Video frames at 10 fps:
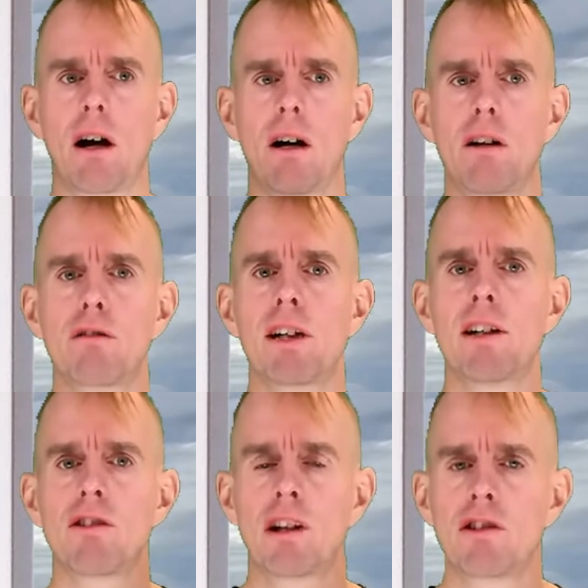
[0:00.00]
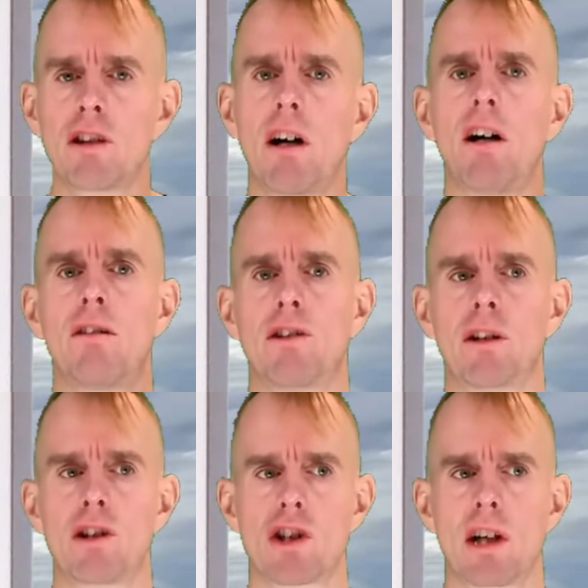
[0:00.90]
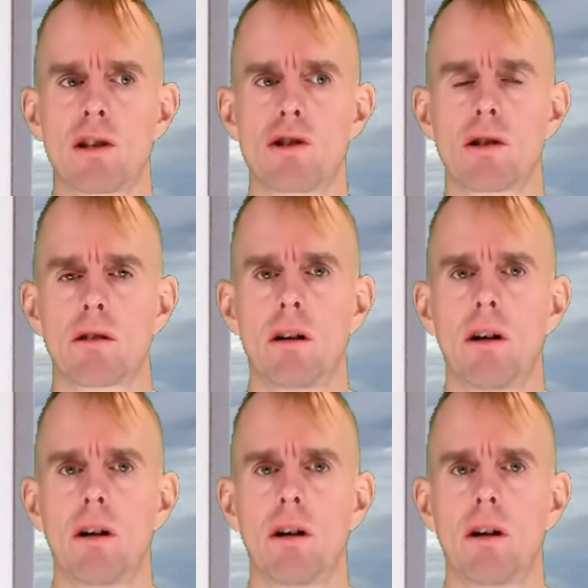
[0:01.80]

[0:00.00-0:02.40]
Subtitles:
our gradient sensor R is going to change,